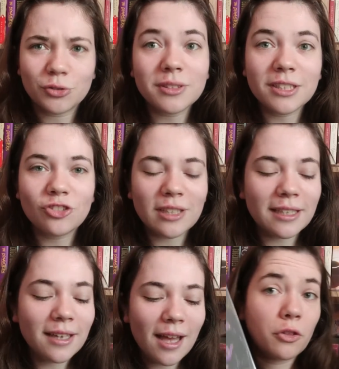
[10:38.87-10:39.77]

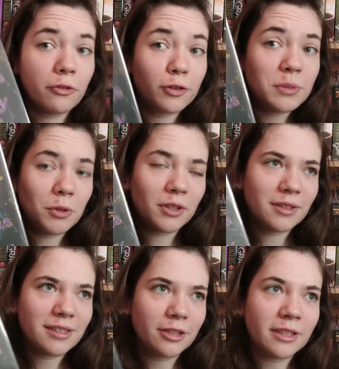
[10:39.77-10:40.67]
trilogy. So the first book
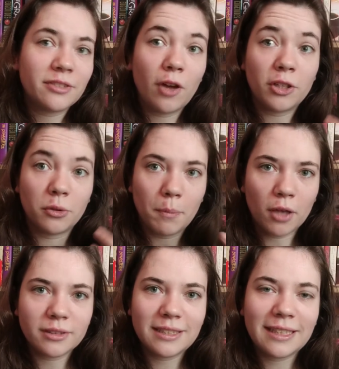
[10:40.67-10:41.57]
in the series followed
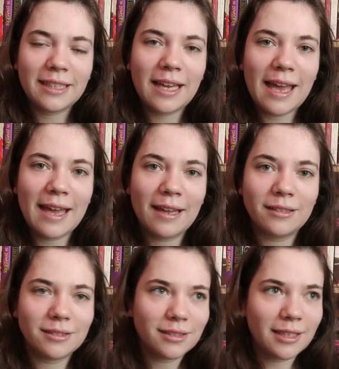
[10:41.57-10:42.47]
Monty
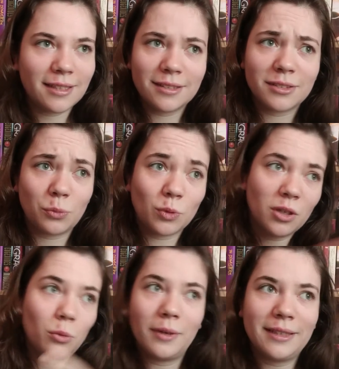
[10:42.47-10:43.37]
and his
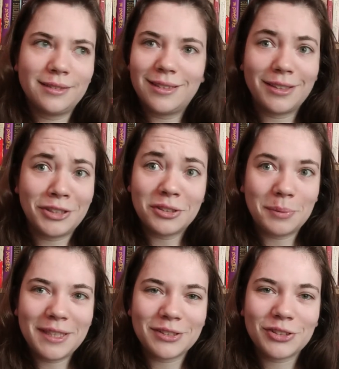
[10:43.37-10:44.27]
whirlwind
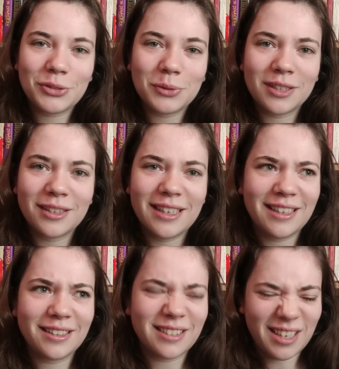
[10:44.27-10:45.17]
European tour
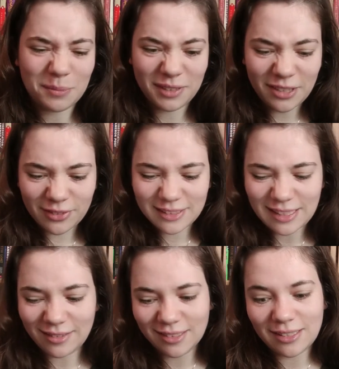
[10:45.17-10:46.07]
in, I believe it's
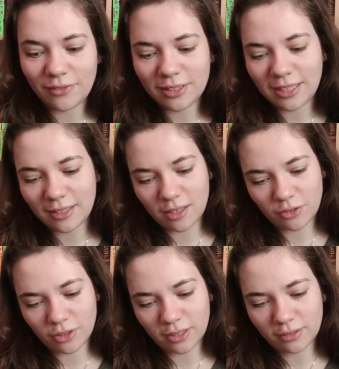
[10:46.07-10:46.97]
set in the
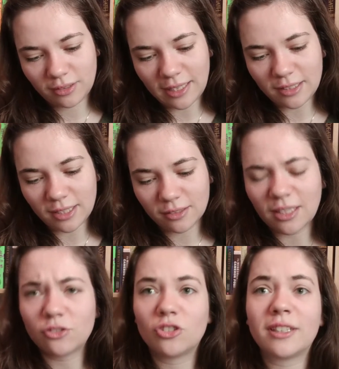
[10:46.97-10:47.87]
1700s, 18th
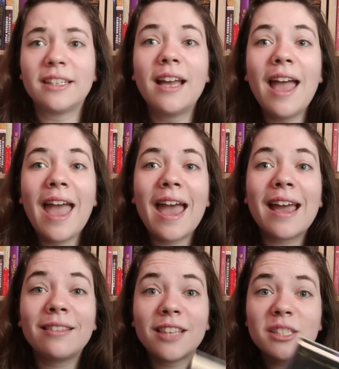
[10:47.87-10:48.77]
century.
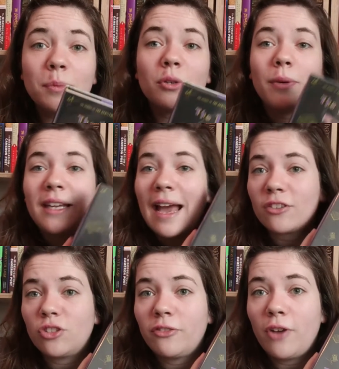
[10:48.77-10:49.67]
And this book we
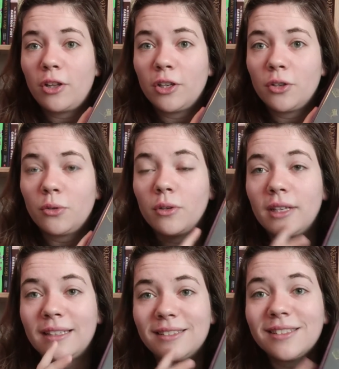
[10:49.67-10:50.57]
actually
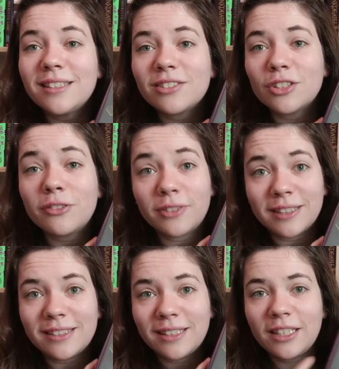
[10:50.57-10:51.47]
follow his sister,
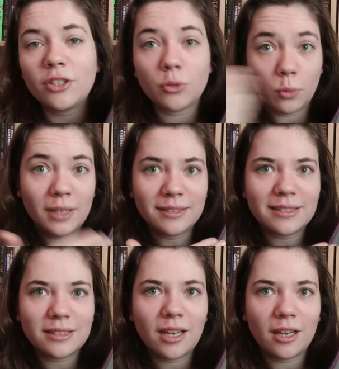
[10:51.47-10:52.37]
Felicity, who
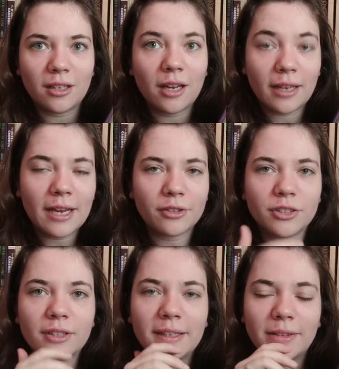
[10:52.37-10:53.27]
was a
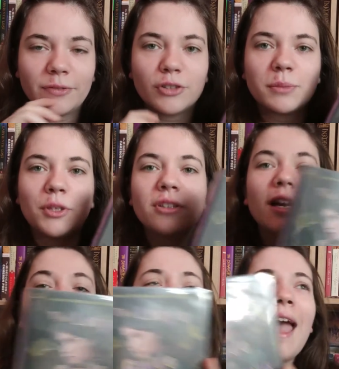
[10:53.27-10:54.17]
character in the first
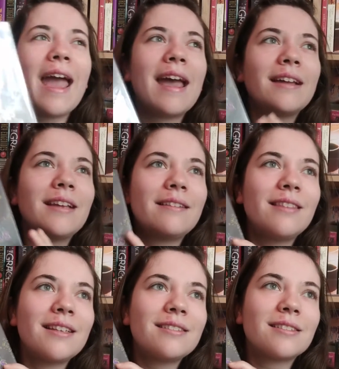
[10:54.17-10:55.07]
book. And
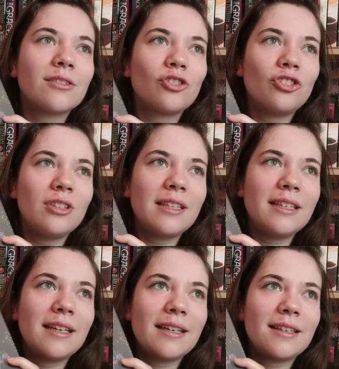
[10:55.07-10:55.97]
in this,
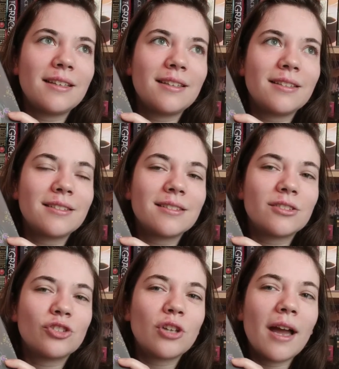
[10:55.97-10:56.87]
she
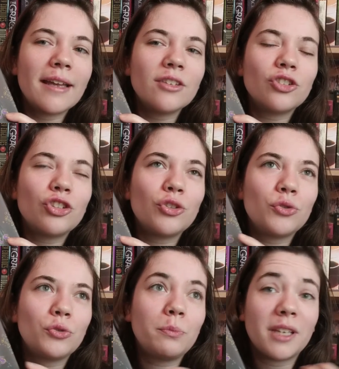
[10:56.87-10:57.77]
is trying
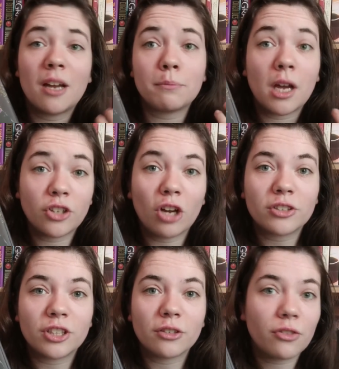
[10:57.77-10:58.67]
to become a
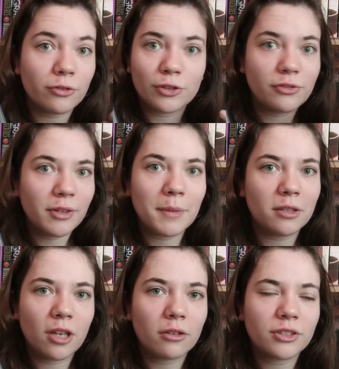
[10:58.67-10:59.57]
doctor, the first
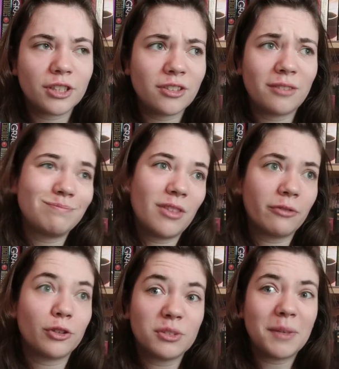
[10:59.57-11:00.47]
female doctor, not
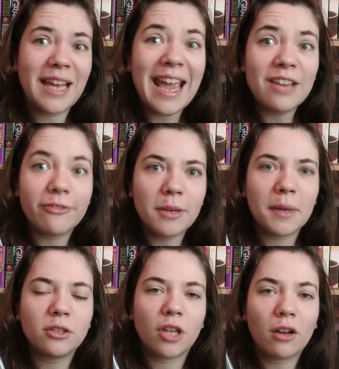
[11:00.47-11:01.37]
the first, but a
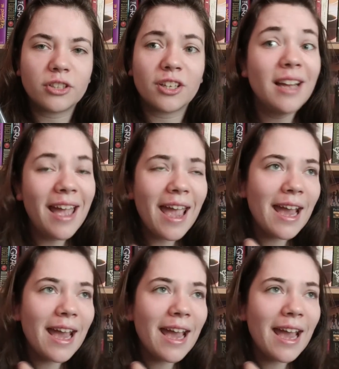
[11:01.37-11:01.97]
female doctor,